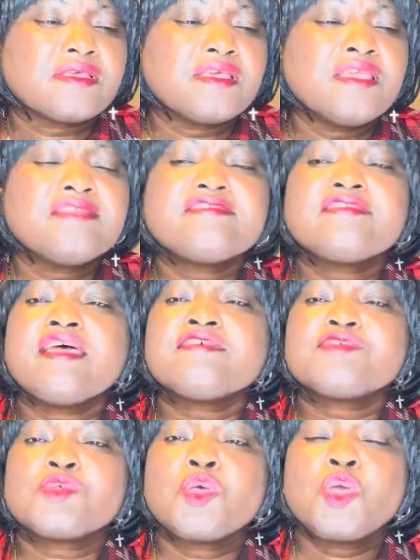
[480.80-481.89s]
It
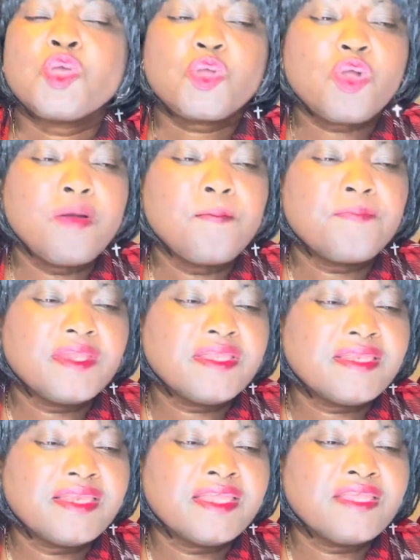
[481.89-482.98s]
stays
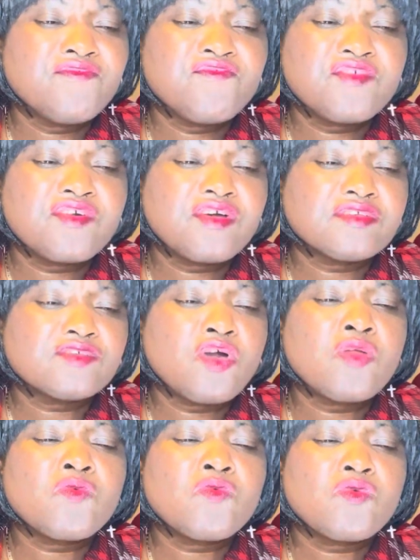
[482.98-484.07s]
completely focused
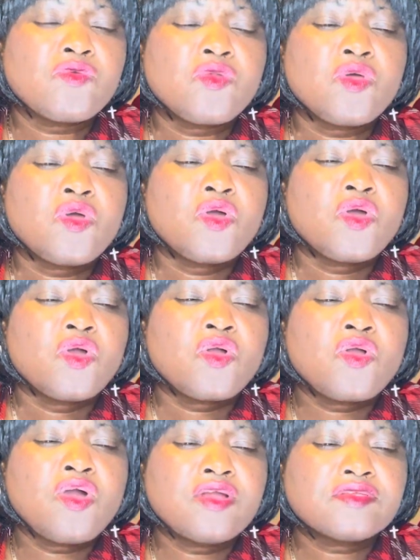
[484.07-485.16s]
on
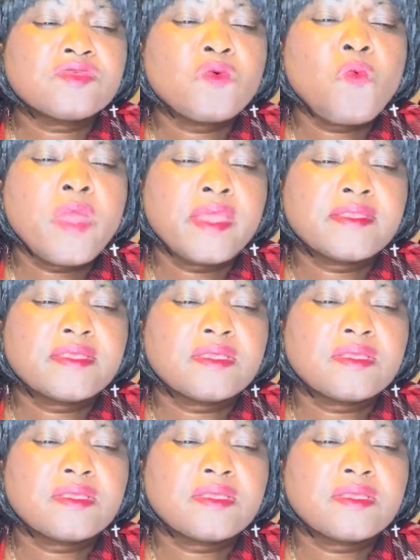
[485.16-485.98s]
God's word.